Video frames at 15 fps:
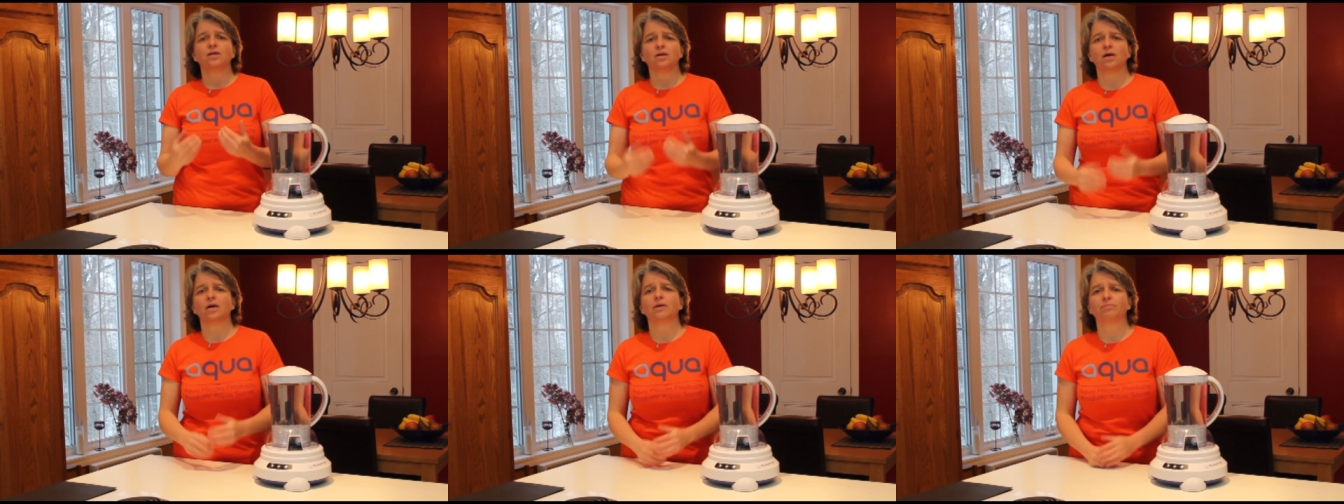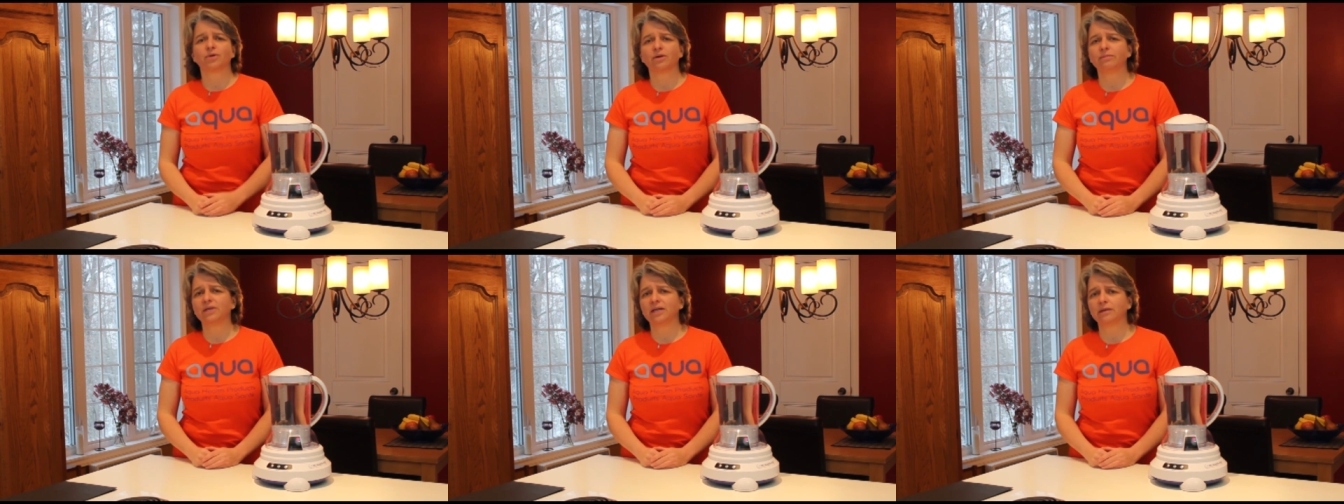uh,
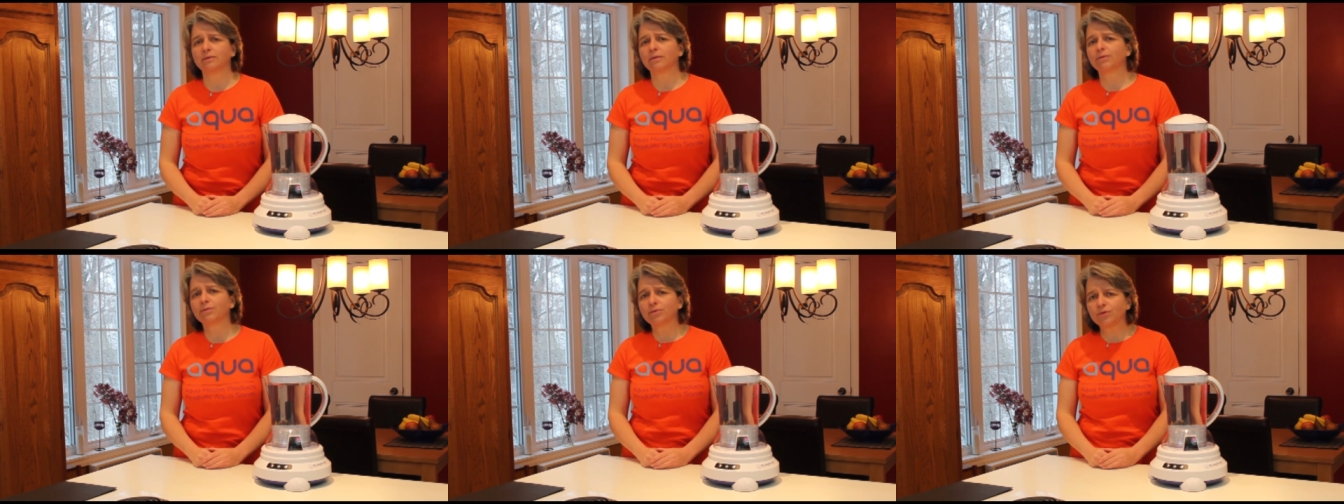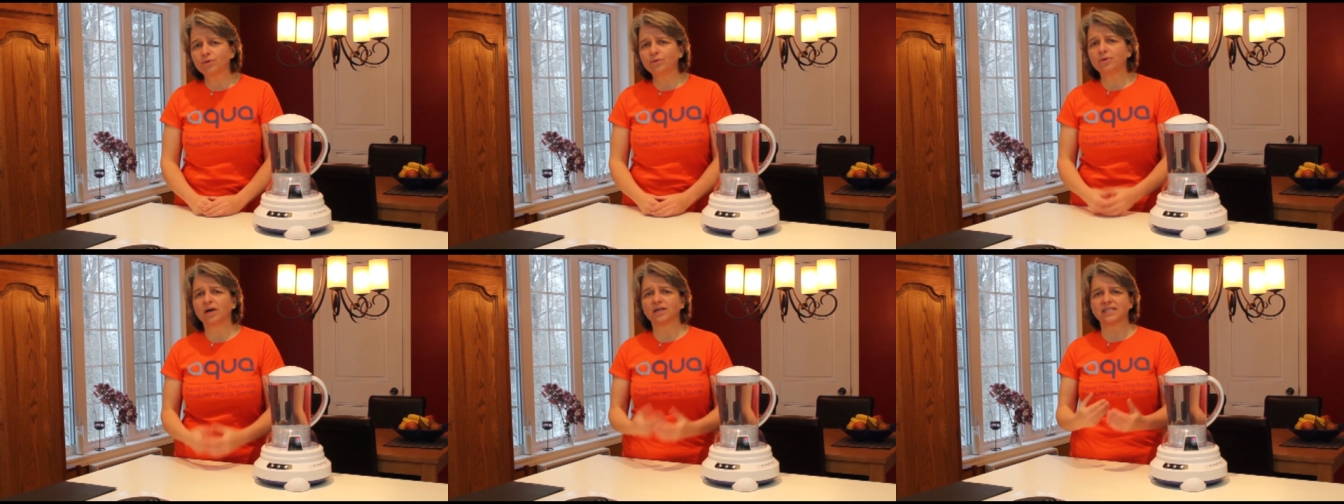permeate
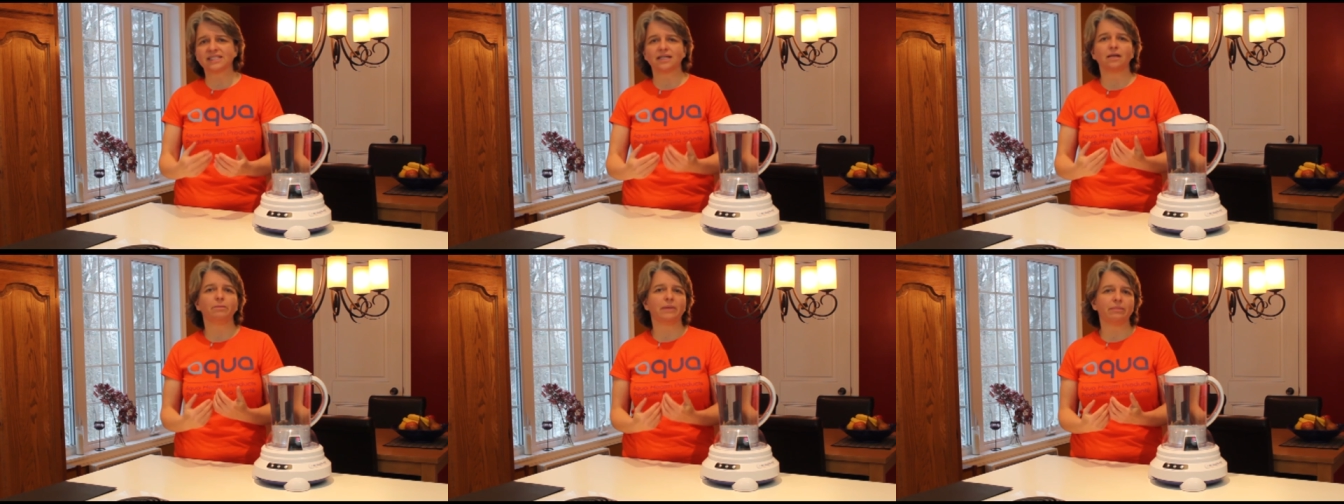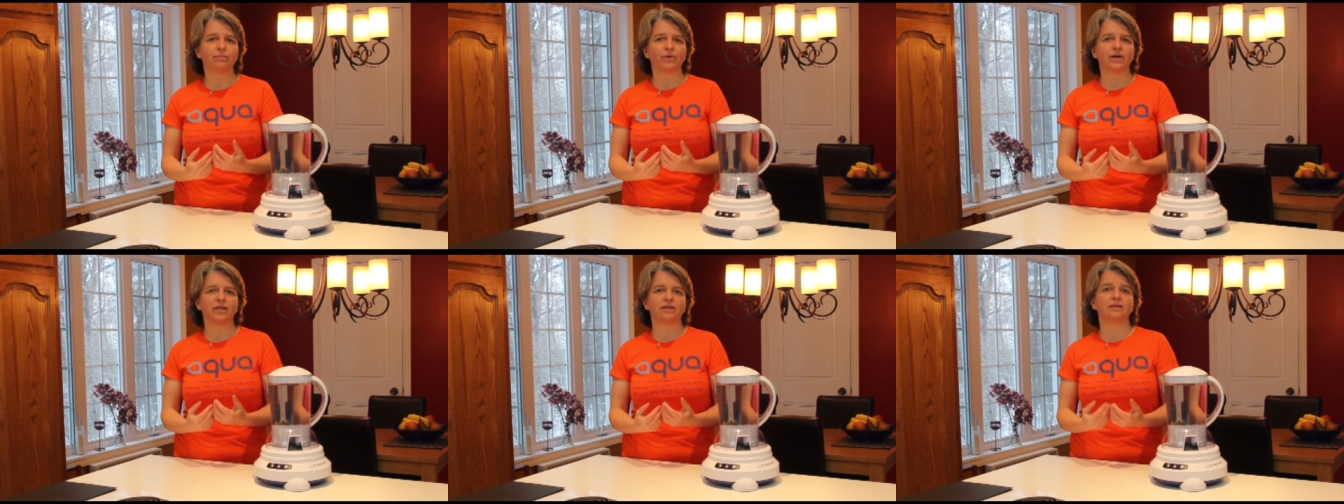through our cell
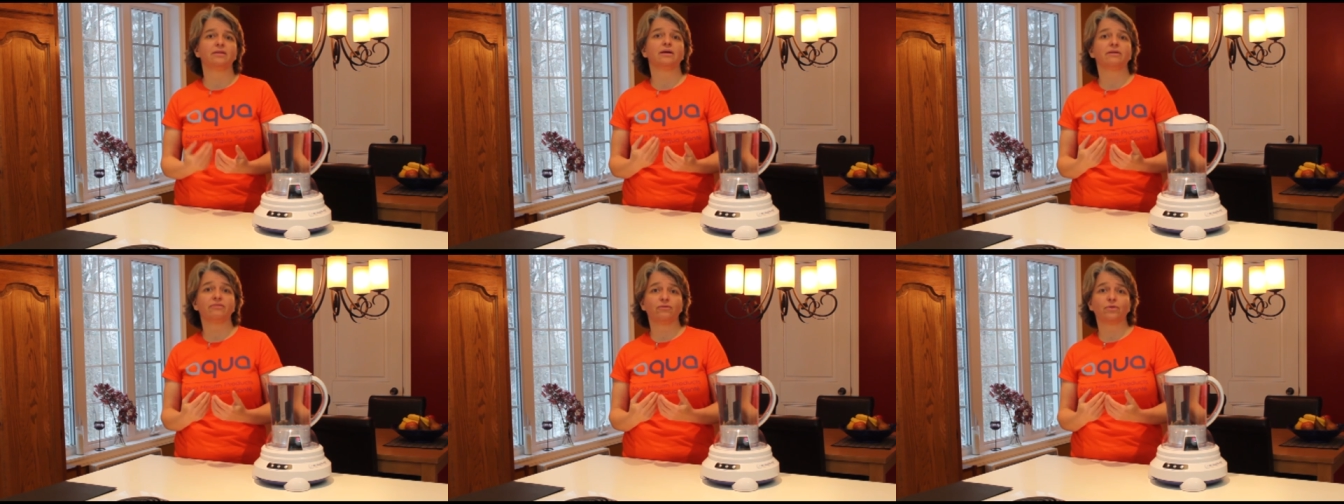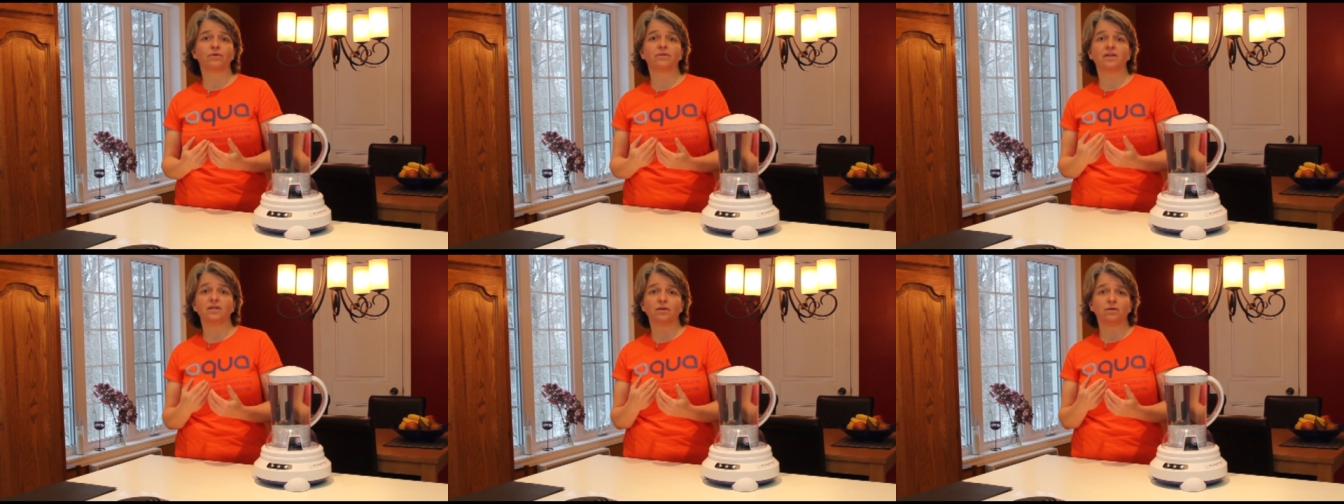membrane and therefore
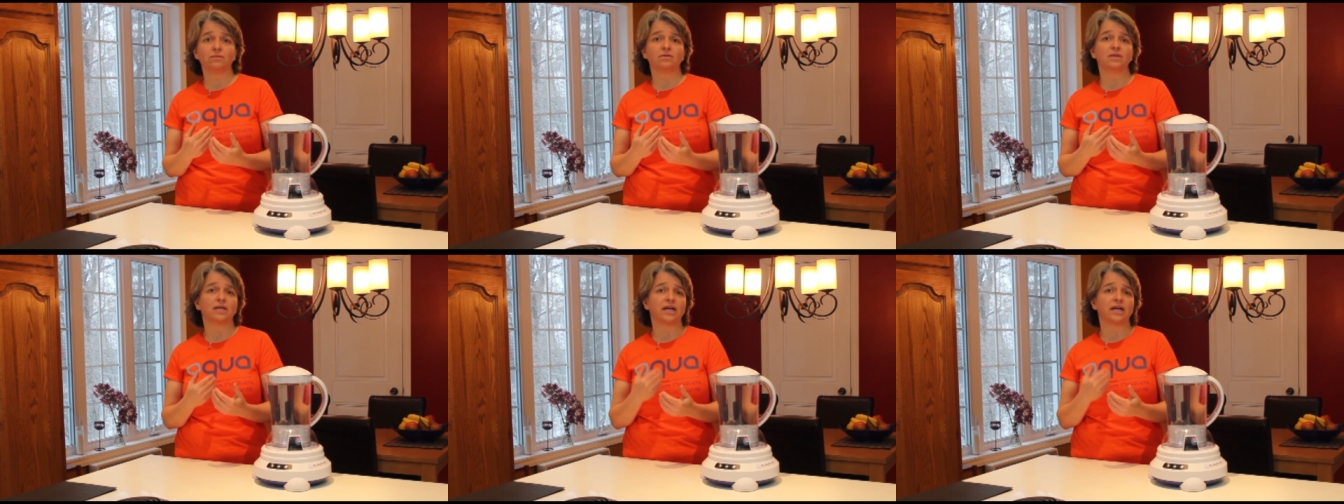they don't